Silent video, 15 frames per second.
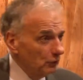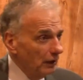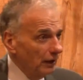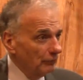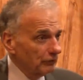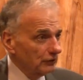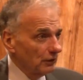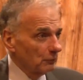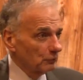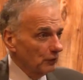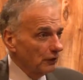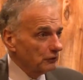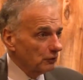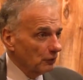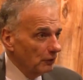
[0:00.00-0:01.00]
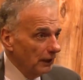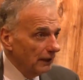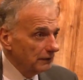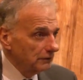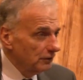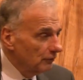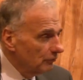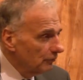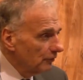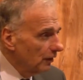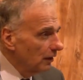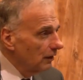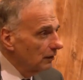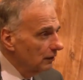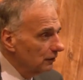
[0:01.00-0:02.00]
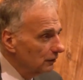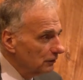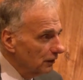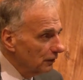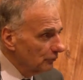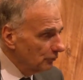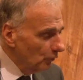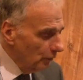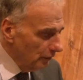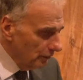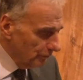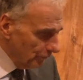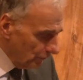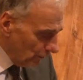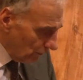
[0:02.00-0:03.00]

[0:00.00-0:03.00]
you have some retroactive uh, clairvoyance